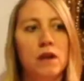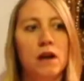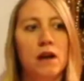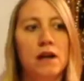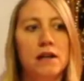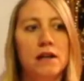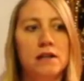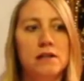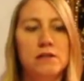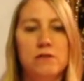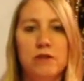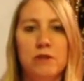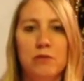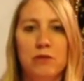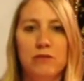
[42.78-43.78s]
I can do
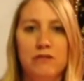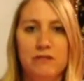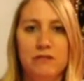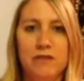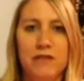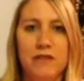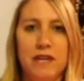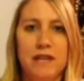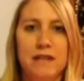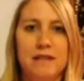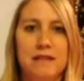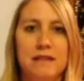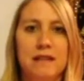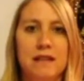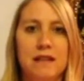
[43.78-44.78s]
a number of different
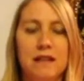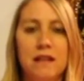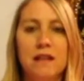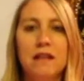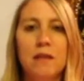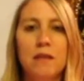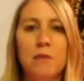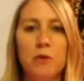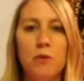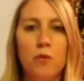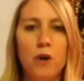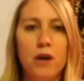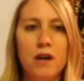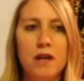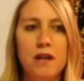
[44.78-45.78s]
things. Number
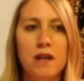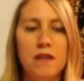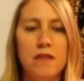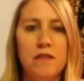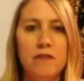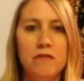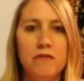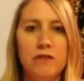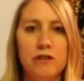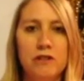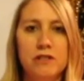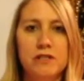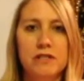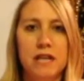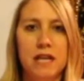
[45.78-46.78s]
one, the
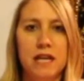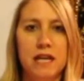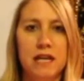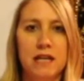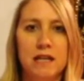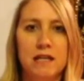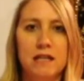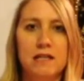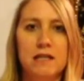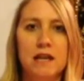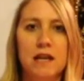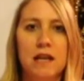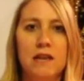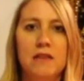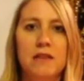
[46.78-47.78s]
first thing is
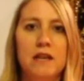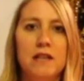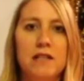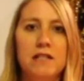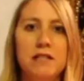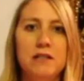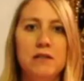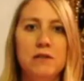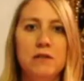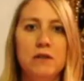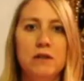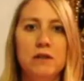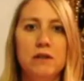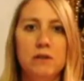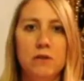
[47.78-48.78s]
that I do
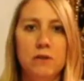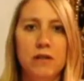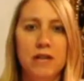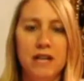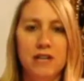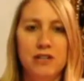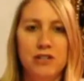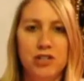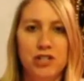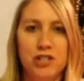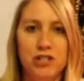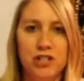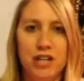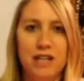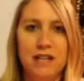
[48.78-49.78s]
an old
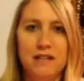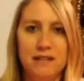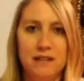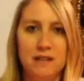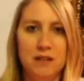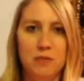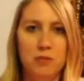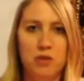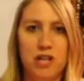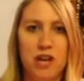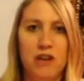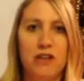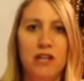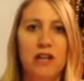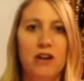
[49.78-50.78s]
ancient Chinese healing
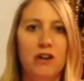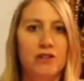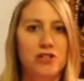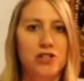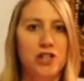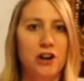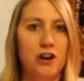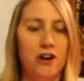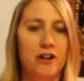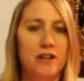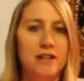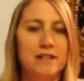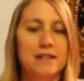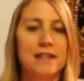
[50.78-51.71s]
modality called Qigong,